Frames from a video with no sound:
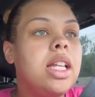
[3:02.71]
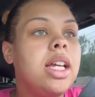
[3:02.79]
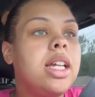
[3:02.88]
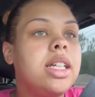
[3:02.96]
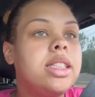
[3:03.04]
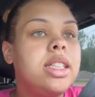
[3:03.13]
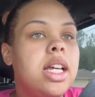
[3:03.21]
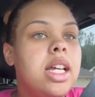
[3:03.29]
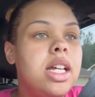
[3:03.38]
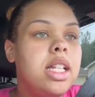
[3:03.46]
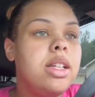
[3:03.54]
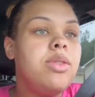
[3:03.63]
Like I
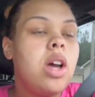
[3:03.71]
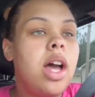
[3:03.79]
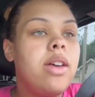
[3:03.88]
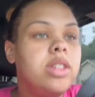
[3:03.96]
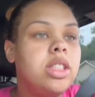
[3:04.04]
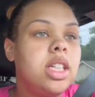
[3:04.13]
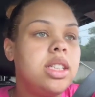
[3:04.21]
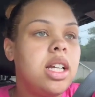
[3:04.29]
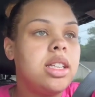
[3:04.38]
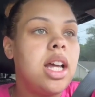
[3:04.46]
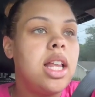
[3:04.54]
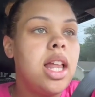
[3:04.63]
said, if y'all haven't checked
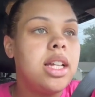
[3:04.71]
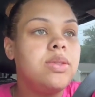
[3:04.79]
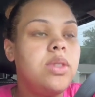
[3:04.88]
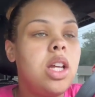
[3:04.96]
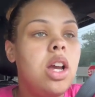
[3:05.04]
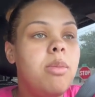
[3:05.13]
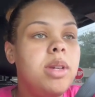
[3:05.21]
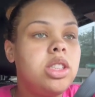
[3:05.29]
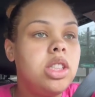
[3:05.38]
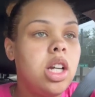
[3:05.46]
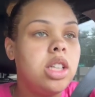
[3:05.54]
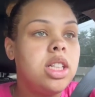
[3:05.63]
out that last video, make
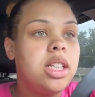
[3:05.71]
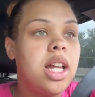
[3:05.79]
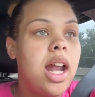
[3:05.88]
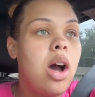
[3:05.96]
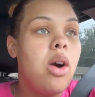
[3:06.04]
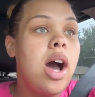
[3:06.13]
sure y'all check that out.